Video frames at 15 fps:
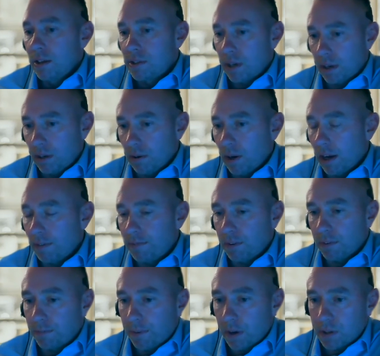So you have
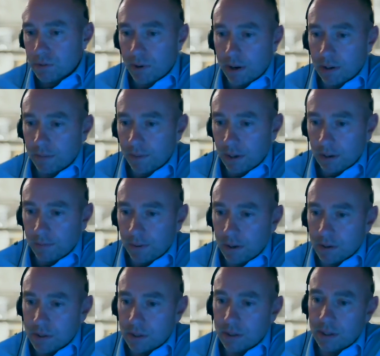your first round of
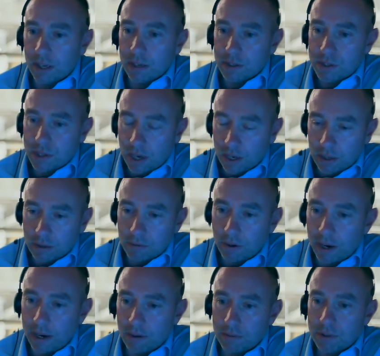interviews, then the second
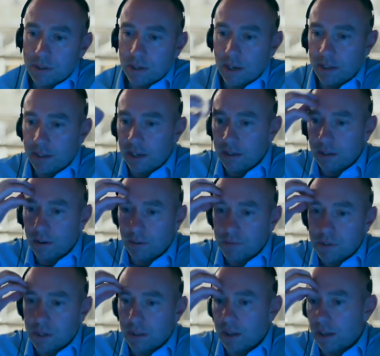round, and then
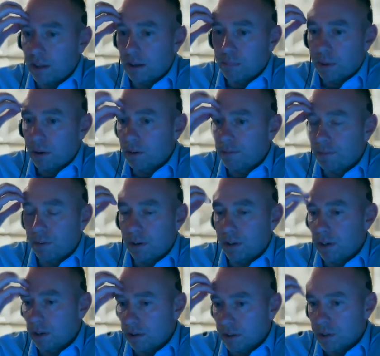obviously then they'll be offering
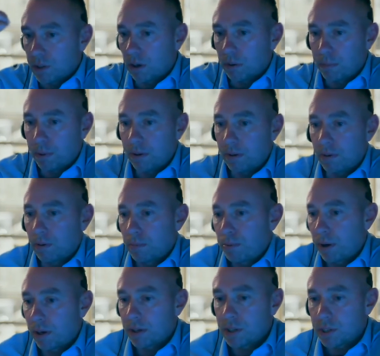you the job or
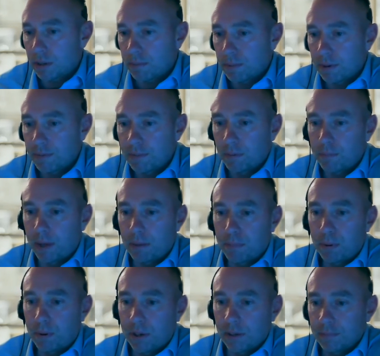apprenticeship from that
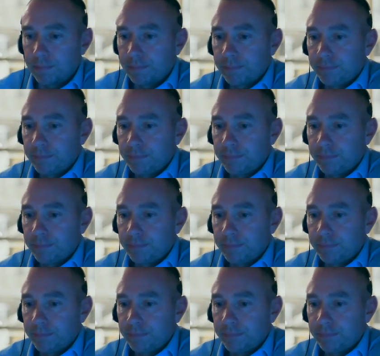point.